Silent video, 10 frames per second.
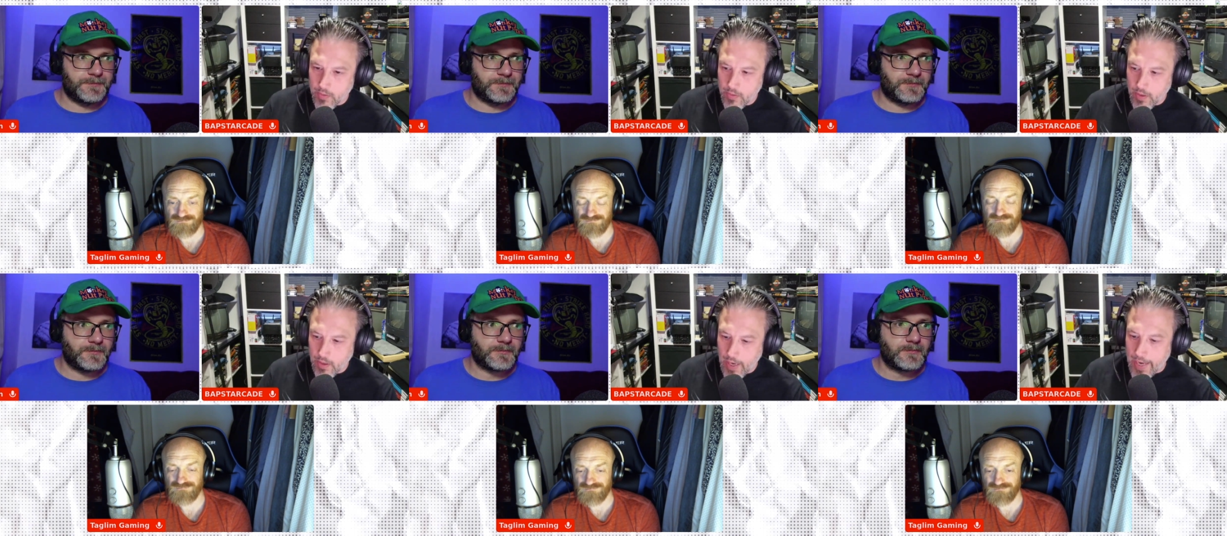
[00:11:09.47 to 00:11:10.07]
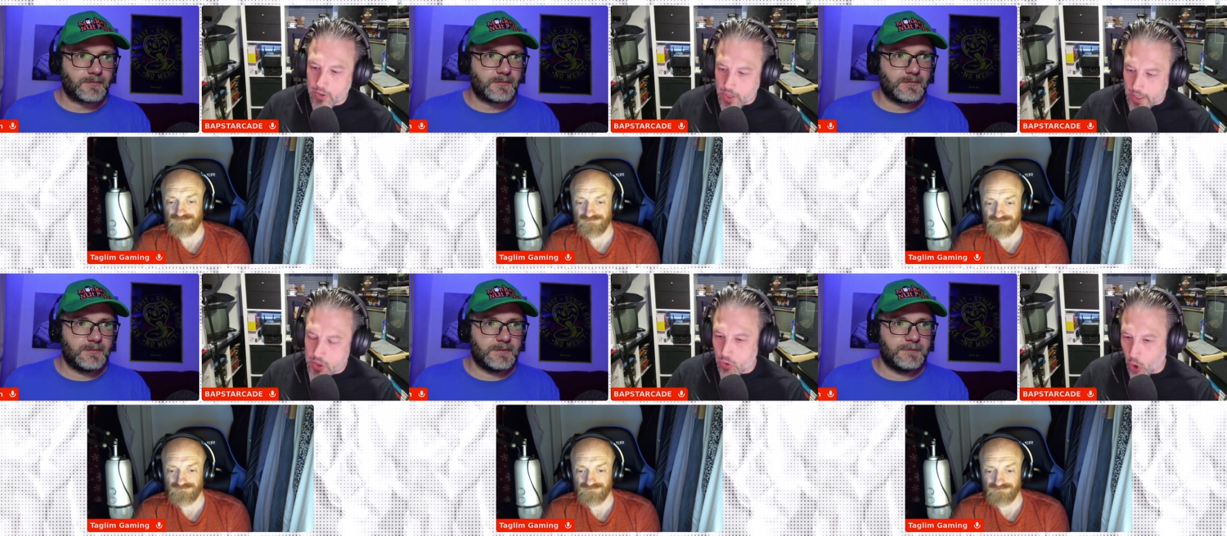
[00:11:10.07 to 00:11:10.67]
Speaker 1: mm. extra
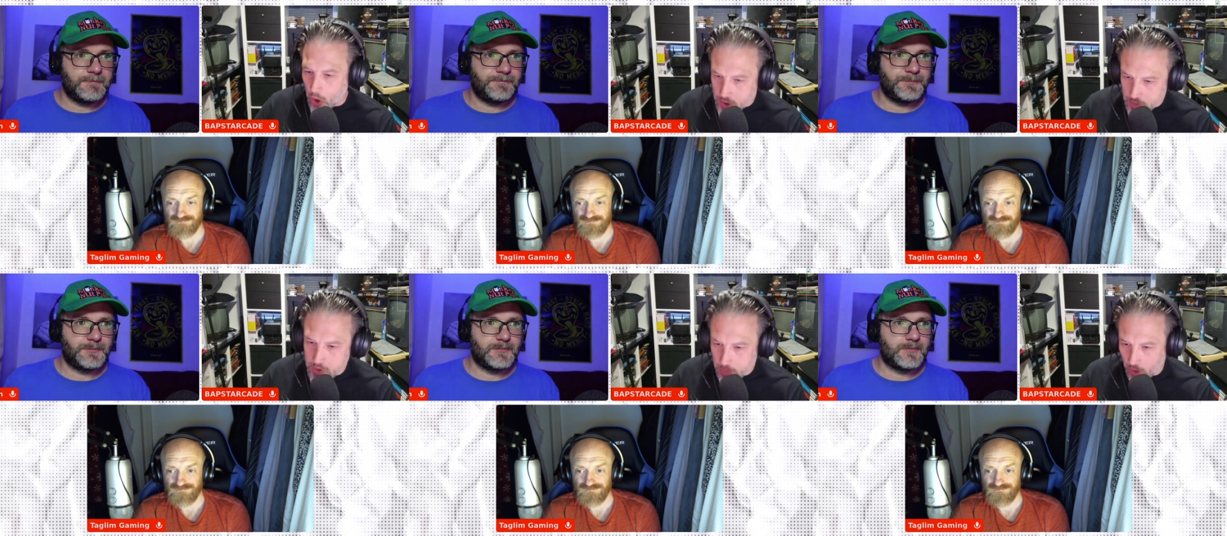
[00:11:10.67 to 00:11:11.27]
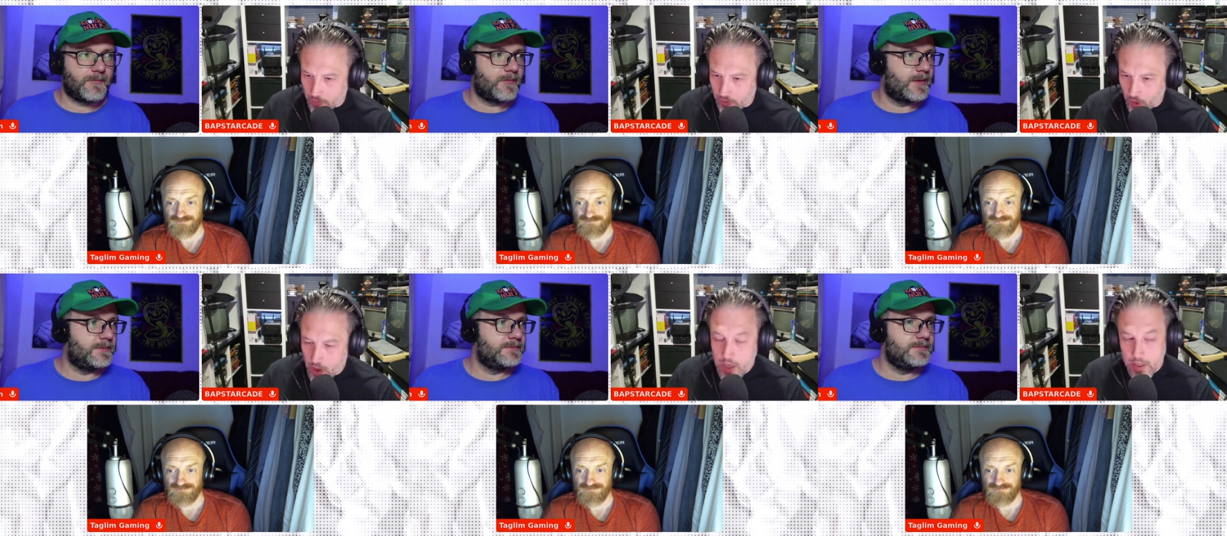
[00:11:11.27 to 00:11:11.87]
extra items you might find.
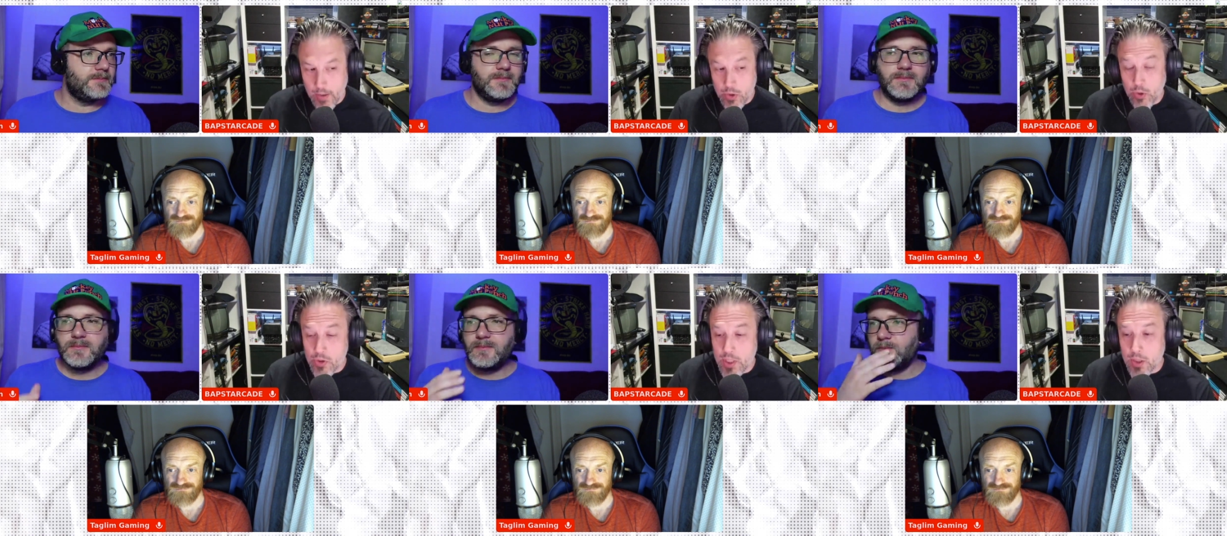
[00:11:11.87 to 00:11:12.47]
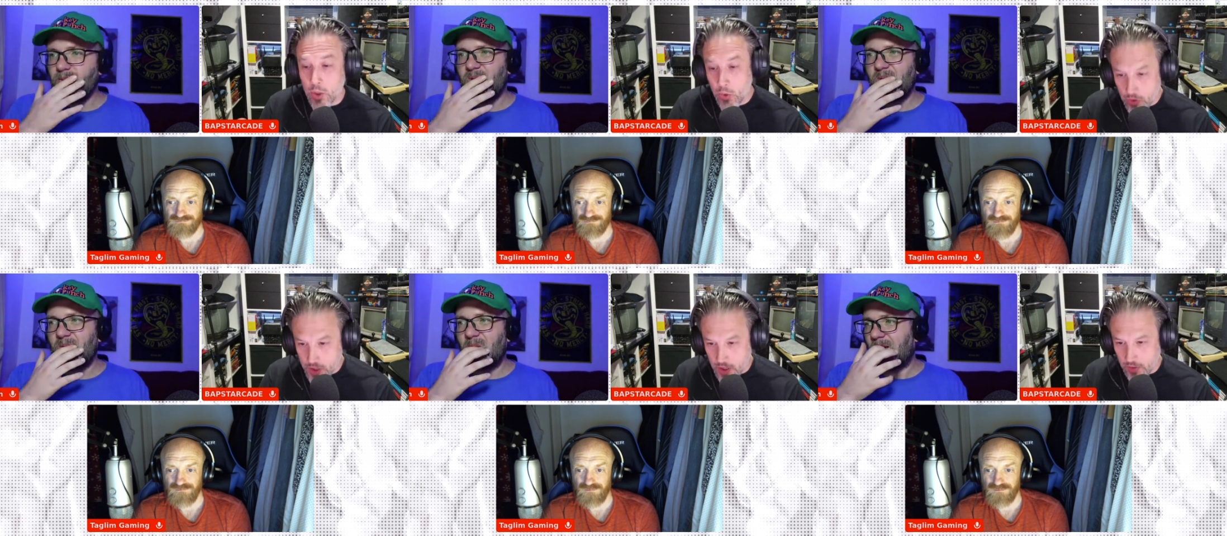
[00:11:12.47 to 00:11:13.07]
You know, as long as it's
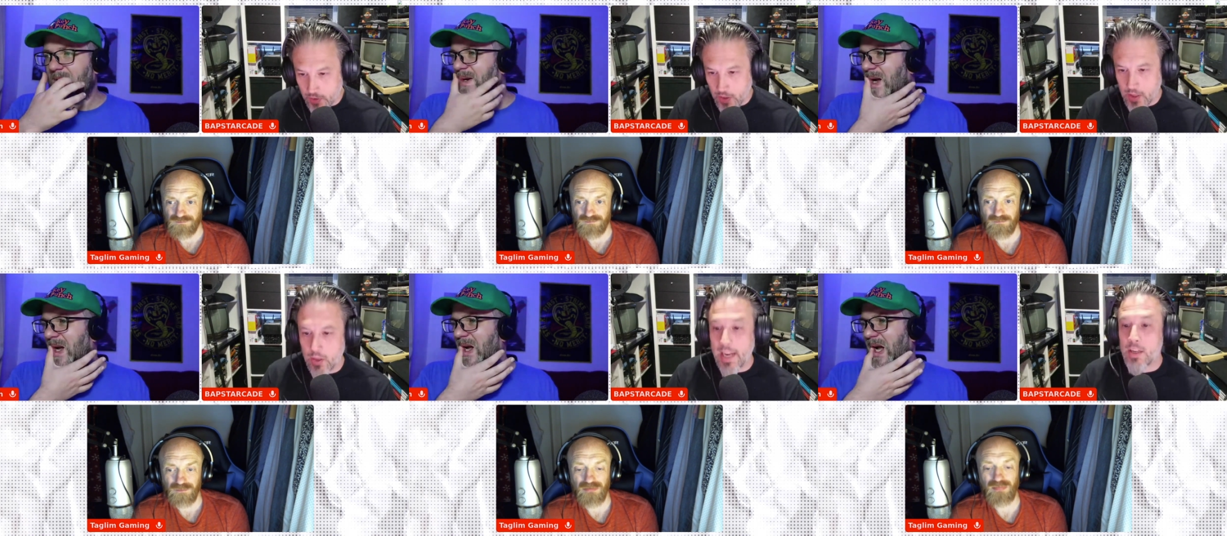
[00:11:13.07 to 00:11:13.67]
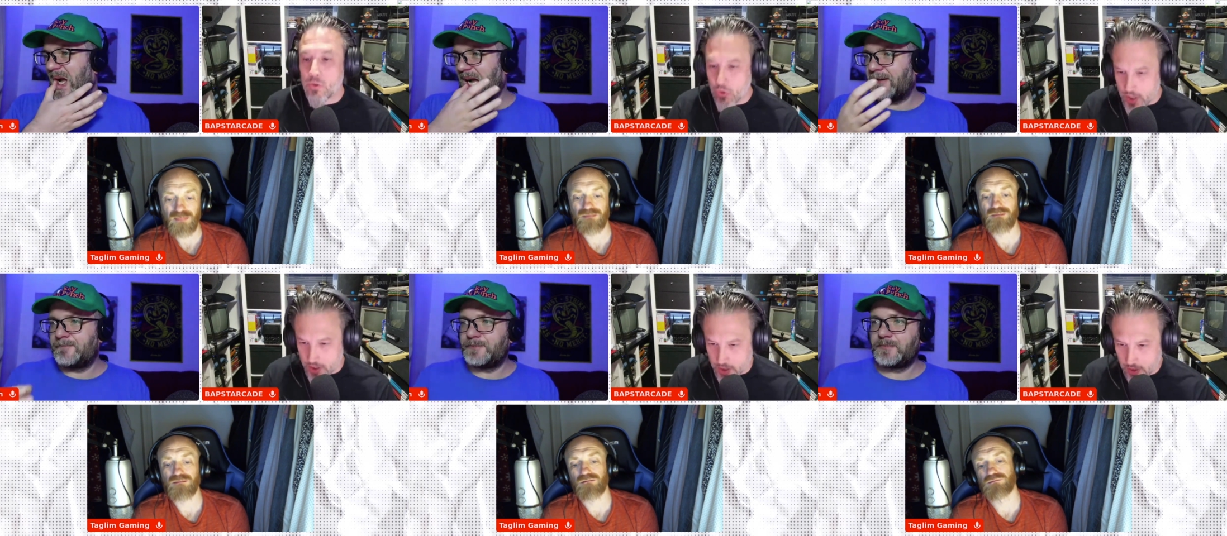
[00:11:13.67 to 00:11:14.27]
lucrative and
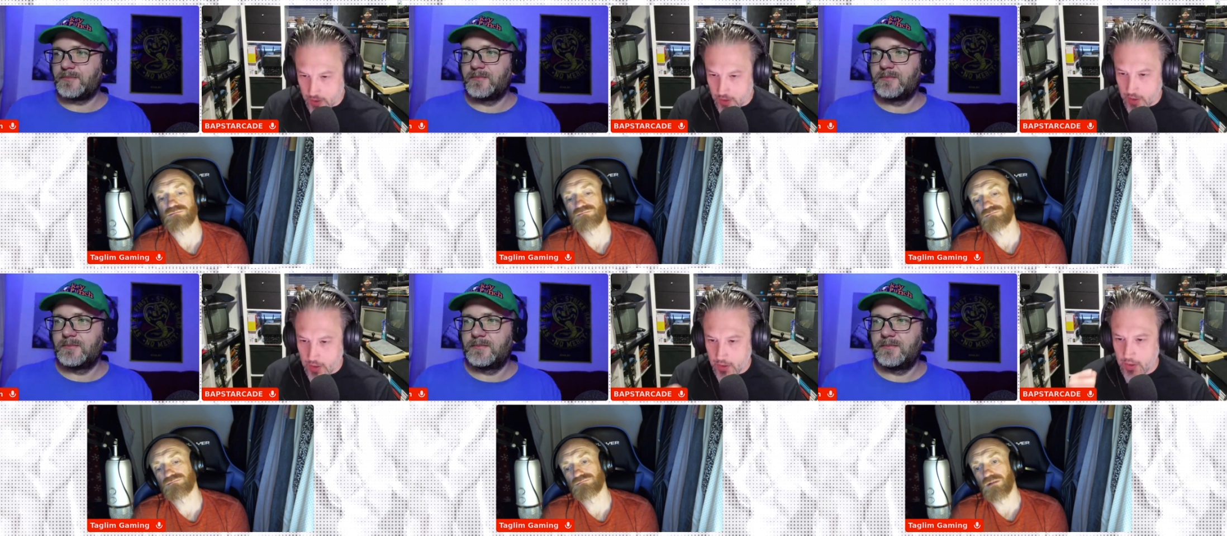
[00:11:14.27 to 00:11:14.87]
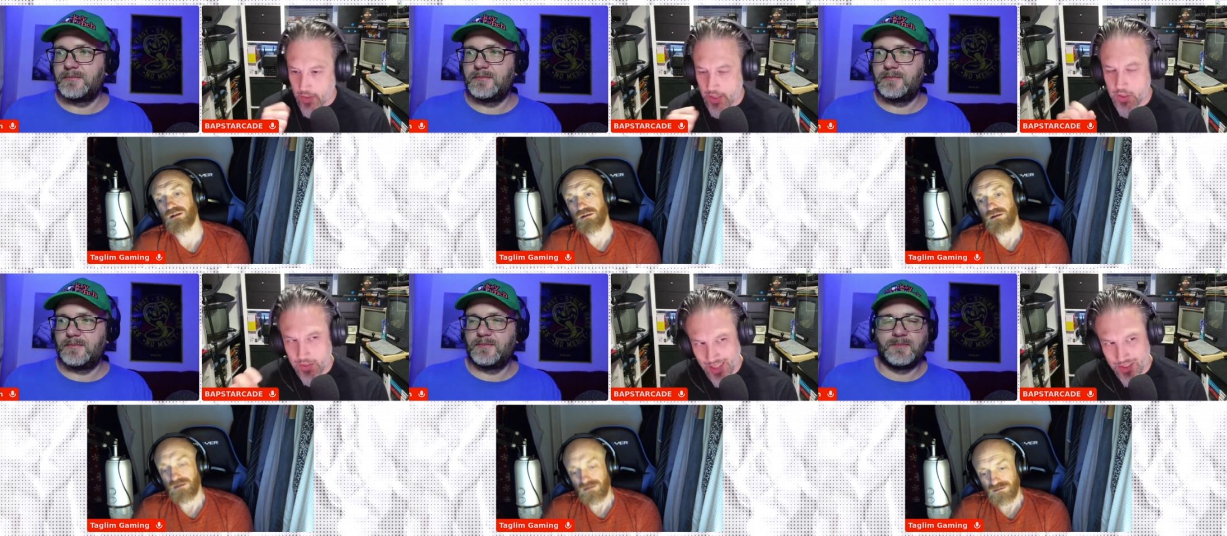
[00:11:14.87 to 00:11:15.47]
interesting, that's
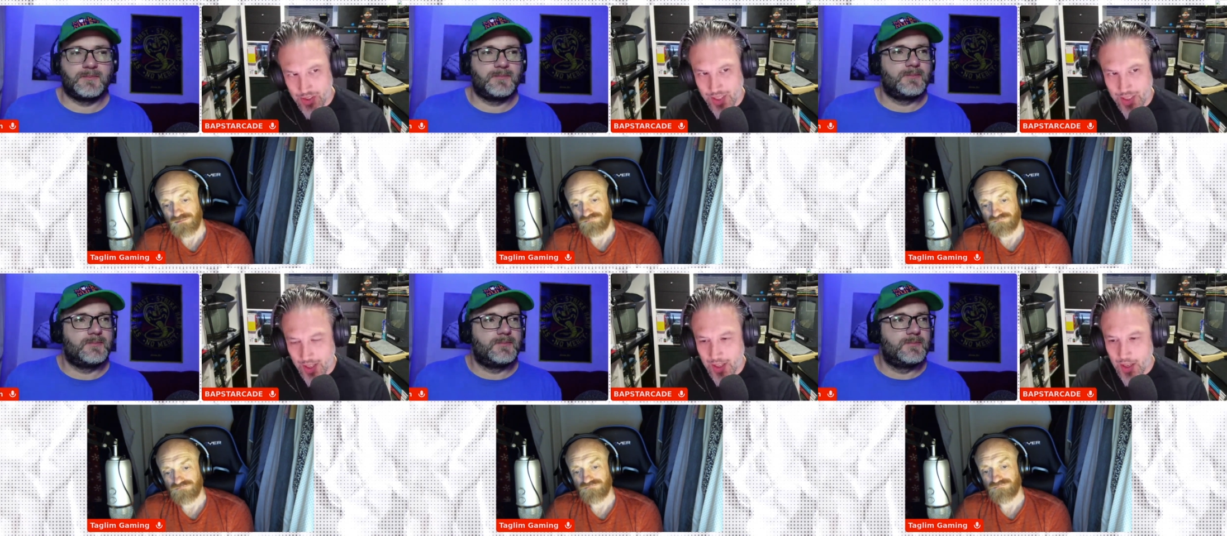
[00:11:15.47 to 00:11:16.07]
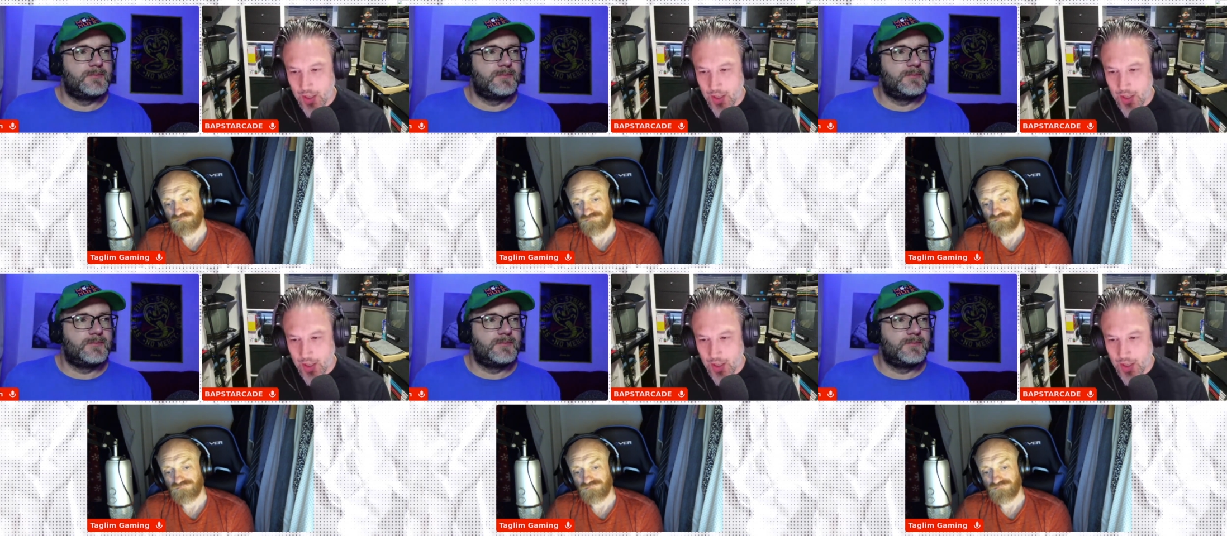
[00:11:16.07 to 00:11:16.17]
that's the key.